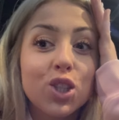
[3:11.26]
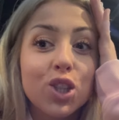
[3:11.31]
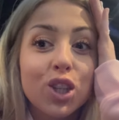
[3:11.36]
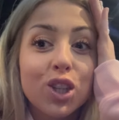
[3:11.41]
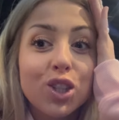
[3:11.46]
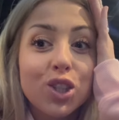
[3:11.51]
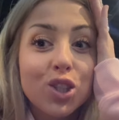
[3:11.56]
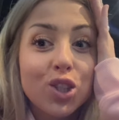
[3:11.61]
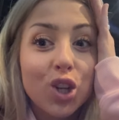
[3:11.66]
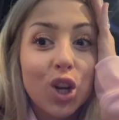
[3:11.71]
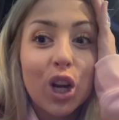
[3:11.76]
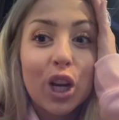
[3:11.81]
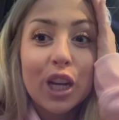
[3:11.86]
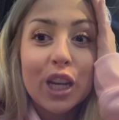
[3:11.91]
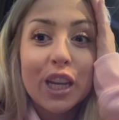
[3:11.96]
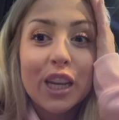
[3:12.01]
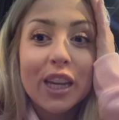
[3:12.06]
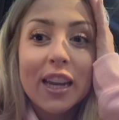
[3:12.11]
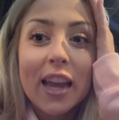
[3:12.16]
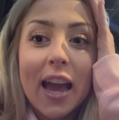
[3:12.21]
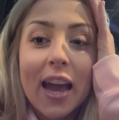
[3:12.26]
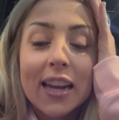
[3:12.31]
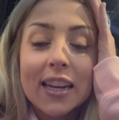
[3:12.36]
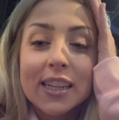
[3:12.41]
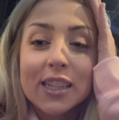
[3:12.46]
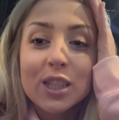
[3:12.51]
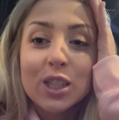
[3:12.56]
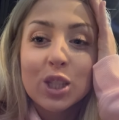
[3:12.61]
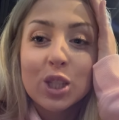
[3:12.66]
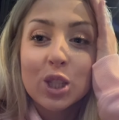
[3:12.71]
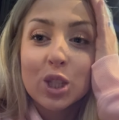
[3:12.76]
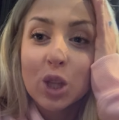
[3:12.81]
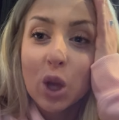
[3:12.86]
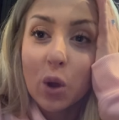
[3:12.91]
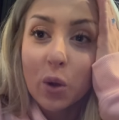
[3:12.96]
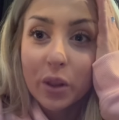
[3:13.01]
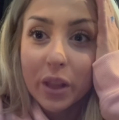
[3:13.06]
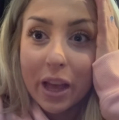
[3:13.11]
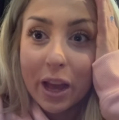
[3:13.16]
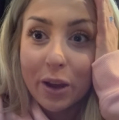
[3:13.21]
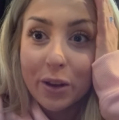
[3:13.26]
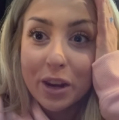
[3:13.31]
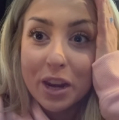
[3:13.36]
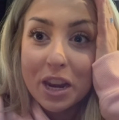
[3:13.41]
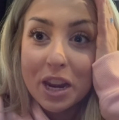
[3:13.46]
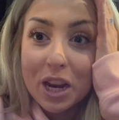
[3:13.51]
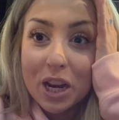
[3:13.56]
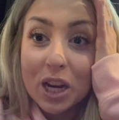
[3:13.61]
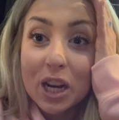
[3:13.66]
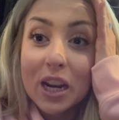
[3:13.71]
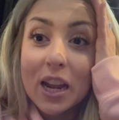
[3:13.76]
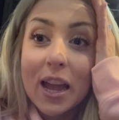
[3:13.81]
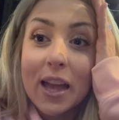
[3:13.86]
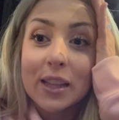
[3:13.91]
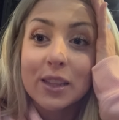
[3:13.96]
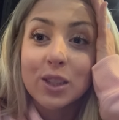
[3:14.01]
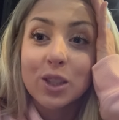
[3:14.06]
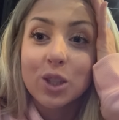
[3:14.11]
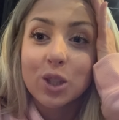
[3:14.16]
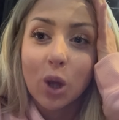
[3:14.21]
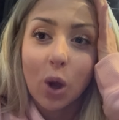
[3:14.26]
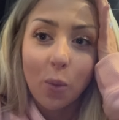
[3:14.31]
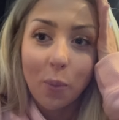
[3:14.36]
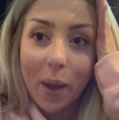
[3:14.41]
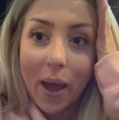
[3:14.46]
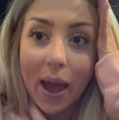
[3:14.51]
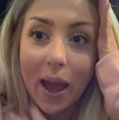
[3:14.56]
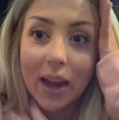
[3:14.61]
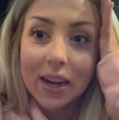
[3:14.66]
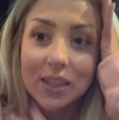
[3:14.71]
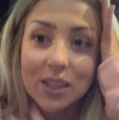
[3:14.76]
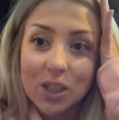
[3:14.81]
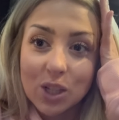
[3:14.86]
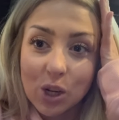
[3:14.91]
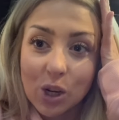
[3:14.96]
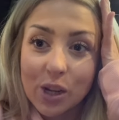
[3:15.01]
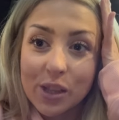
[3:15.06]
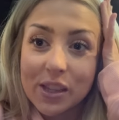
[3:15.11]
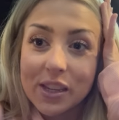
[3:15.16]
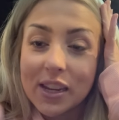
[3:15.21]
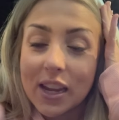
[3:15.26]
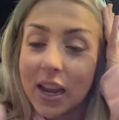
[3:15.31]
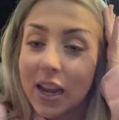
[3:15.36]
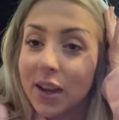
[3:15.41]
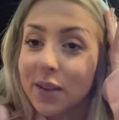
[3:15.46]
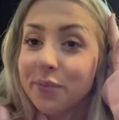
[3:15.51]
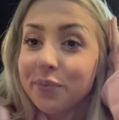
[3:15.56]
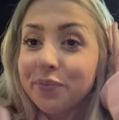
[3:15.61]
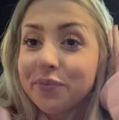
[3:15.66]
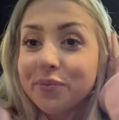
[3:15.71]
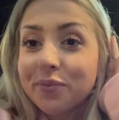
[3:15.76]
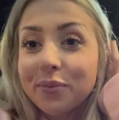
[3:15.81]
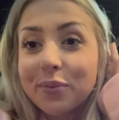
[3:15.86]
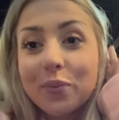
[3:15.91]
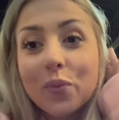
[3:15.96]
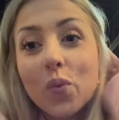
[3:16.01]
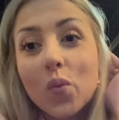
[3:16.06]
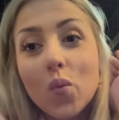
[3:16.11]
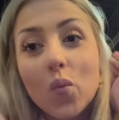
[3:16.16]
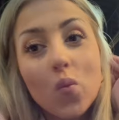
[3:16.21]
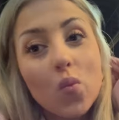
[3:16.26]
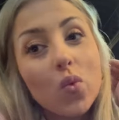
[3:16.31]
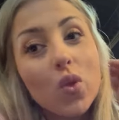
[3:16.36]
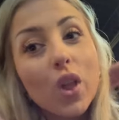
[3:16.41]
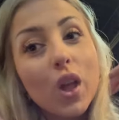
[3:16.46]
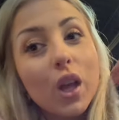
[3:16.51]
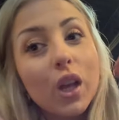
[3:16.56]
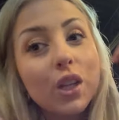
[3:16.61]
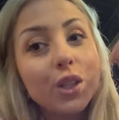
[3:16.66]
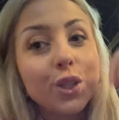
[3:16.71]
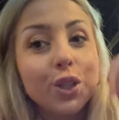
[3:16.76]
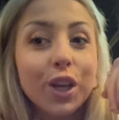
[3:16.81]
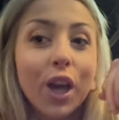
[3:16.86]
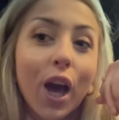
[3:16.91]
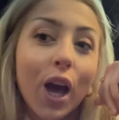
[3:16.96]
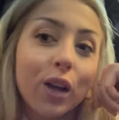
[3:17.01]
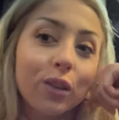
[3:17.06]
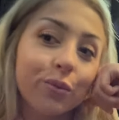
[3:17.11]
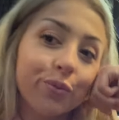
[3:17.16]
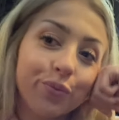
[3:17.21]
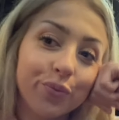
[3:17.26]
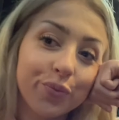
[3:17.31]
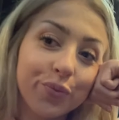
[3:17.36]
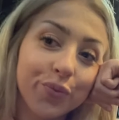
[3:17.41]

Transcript: just started, and it's so loud in here and so packed during the day. So yeah.